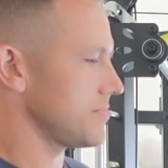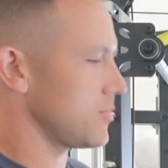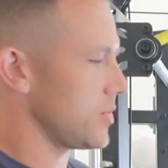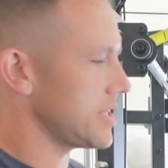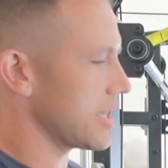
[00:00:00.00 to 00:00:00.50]

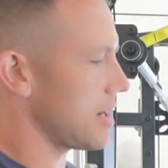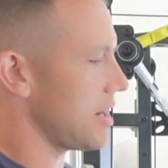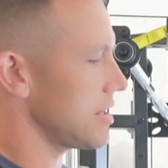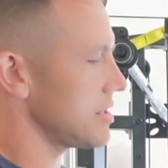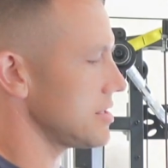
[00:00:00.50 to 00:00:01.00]
We take
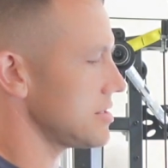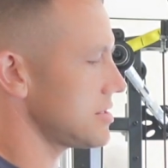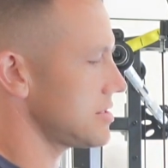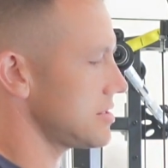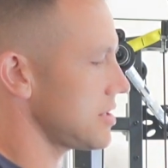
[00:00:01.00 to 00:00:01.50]
our
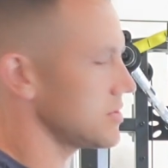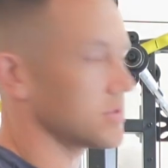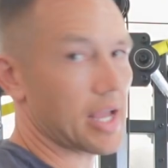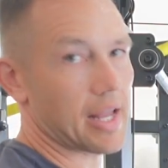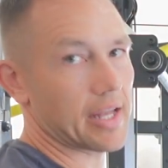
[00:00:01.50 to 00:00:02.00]
total
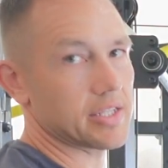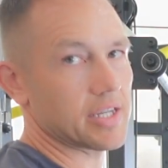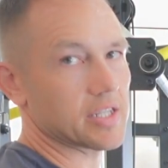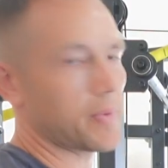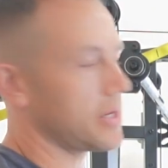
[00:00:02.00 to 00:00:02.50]
daily energy
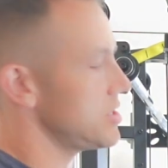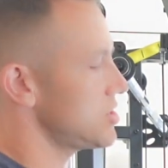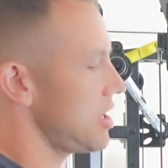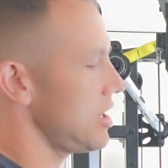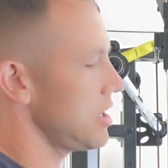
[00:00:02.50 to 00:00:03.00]

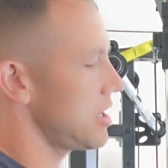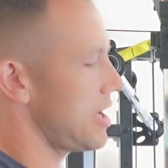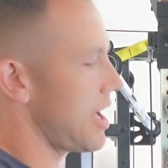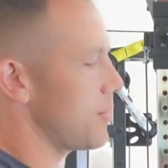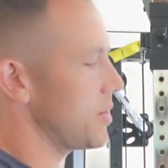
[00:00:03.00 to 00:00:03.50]
expenditure
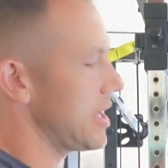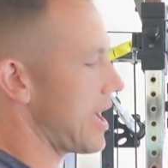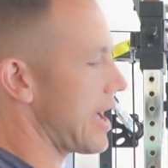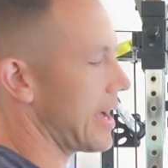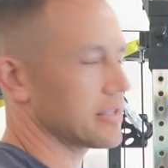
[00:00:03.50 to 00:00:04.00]
and we
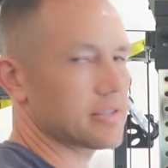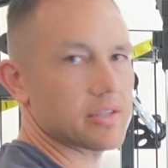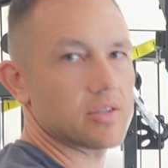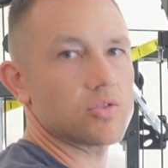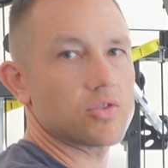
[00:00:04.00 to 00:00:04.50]
add
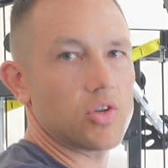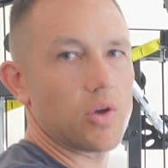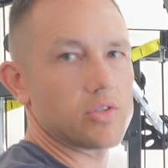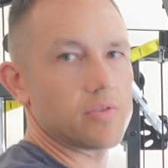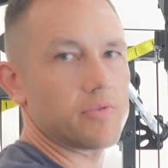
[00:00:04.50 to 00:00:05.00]

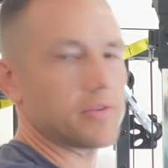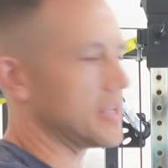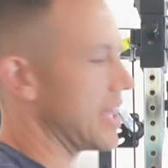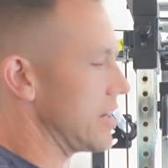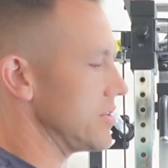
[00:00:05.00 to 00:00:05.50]

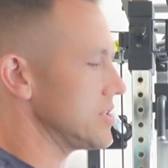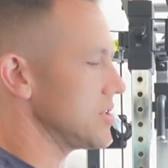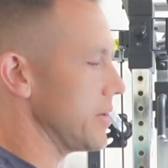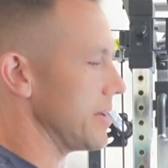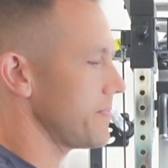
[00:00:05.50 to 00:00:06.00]
250 calories
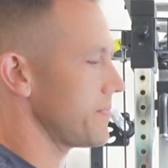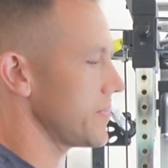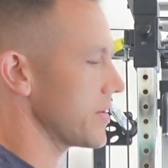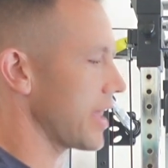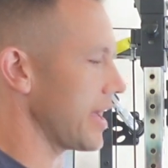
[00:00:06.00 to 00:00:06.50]
to it,
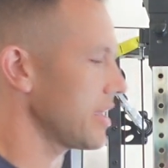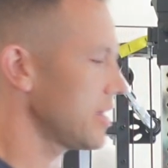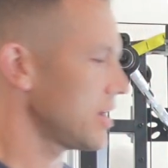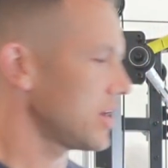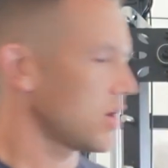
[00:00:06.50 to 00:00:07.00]
okay?
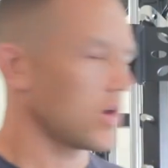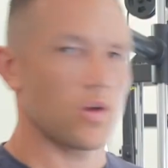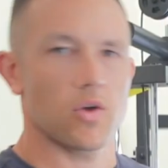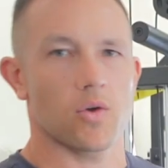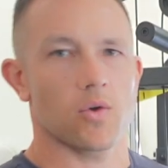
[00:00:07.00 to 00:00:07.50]

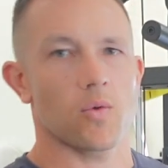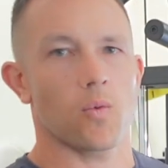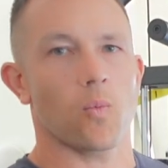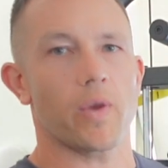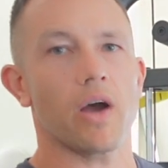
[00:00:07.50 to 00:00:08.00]

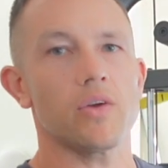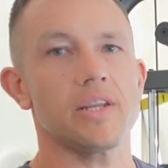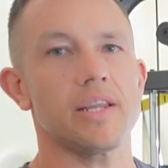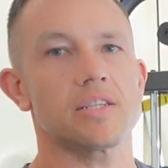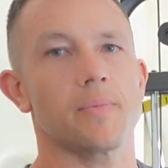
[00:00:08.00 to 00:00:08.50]
We
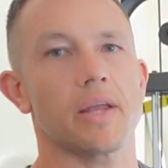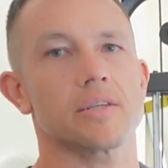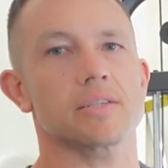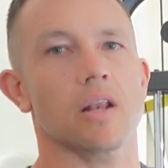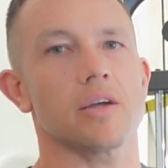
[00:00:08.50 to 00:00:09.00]
only need to be in a
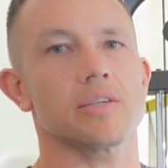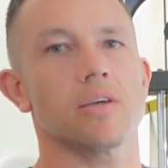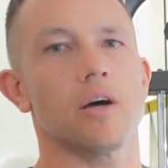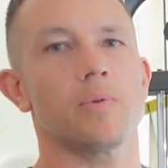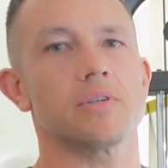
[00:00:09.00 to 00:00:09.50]
slight
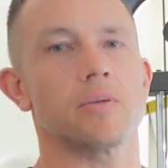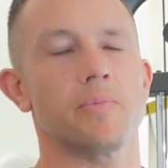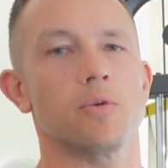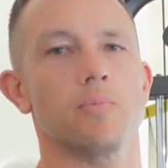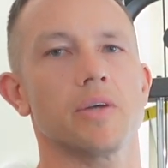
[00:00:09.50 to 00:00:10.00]
surplus to
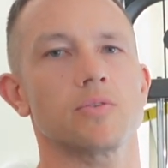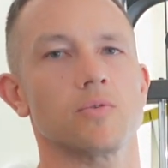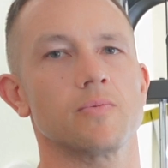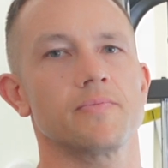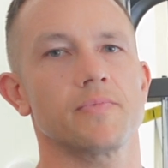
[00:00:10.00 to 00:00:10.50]
build
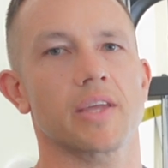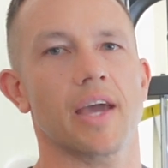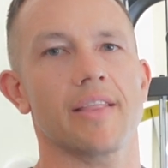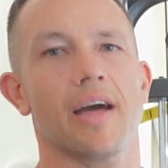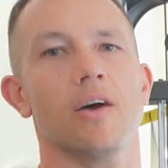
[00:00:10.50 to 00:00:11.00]
muscle,
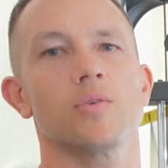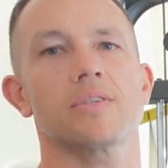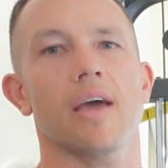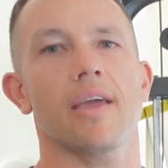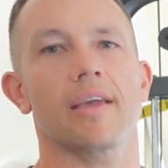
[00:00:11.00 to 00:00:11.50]
okay? That whole
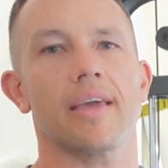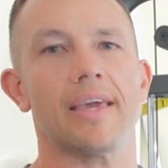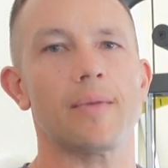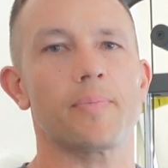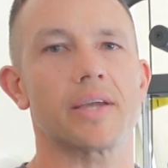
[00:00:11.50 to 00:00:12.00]
saying,
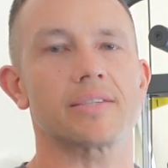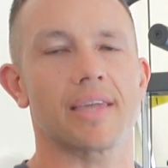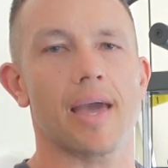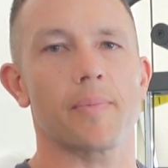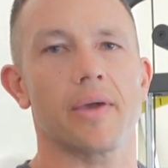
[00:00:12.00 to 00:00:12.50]
eat big to
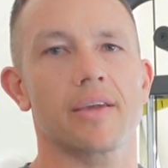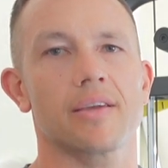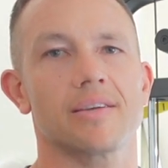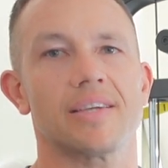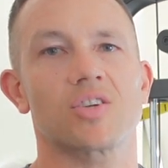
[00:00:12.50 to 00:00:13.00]
get
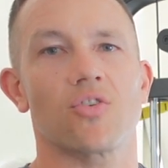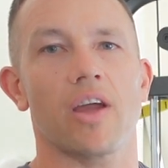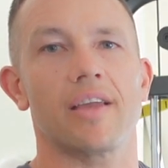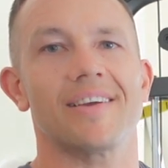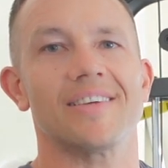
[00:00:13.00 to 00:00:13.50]
big, it's
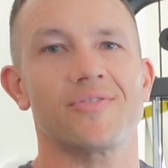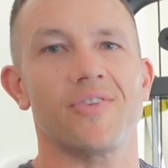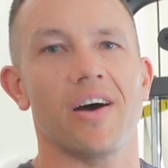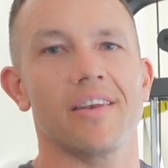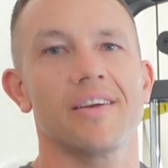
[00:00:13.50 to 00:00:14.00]
great, it's
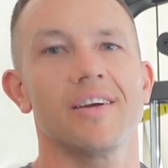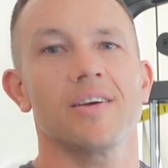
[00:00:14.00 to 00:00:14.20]
fun.